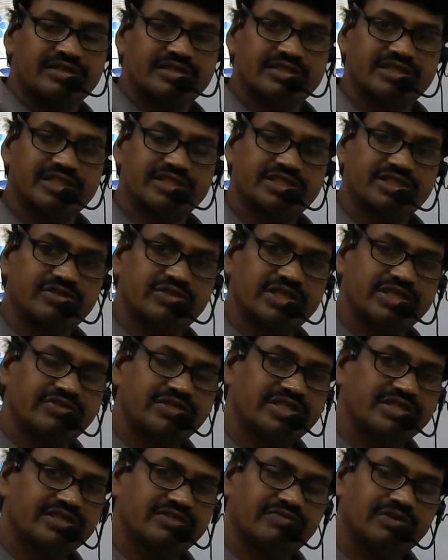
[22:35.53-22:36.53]
Just now I
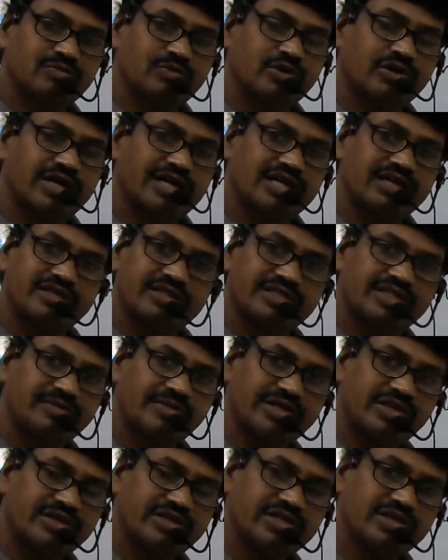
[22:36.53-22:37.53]
given one more order. They may
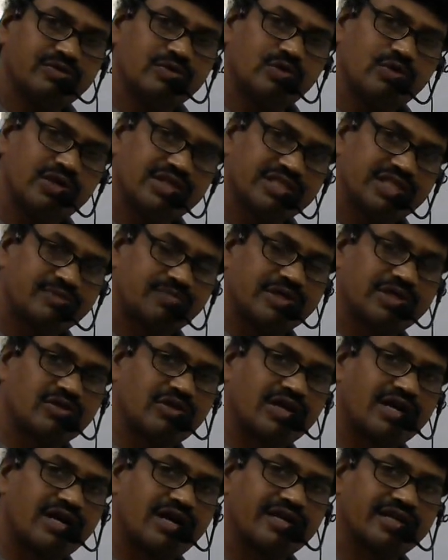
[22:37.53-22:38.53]
not give only that
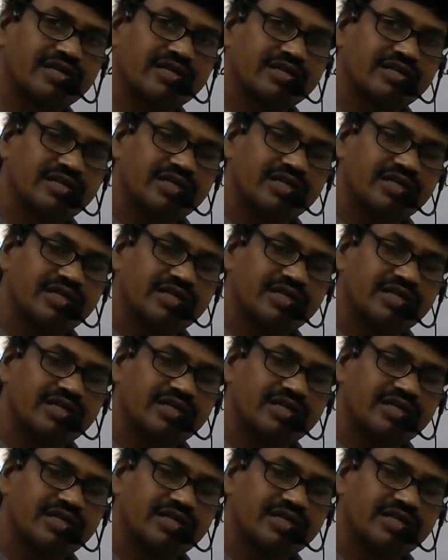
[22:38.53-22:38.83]
particular order.